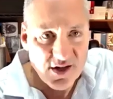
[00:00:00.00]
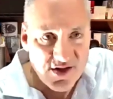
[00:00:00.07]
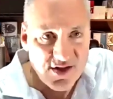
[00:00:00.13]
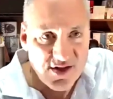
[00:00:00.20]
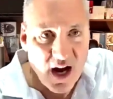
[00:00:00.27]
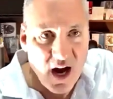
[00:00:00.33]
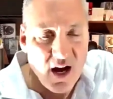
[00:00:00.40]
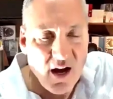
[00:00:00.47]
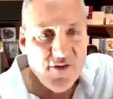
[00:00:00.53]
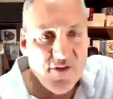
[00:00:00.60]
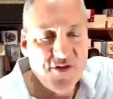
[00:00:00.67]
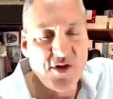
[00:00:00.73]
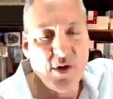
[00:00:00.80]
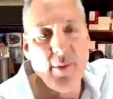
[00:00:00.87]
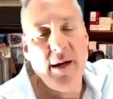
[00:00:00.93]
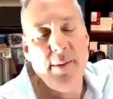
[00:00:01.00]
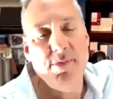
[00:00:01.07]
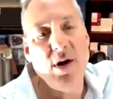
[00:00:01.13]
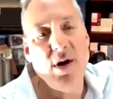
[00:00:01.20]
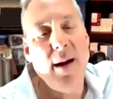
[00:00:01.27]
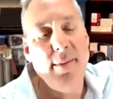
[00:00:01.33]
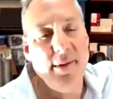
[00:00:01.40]
to solve so many
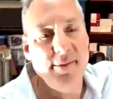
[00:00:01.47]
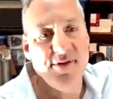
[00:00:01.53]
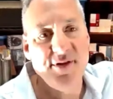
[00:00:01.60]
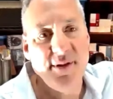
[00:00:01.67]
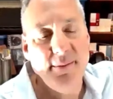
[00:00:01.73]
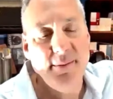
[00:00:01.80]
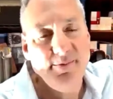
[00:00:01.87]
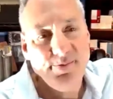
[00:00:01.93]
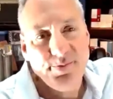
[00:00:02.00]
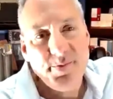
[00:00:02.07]
problems.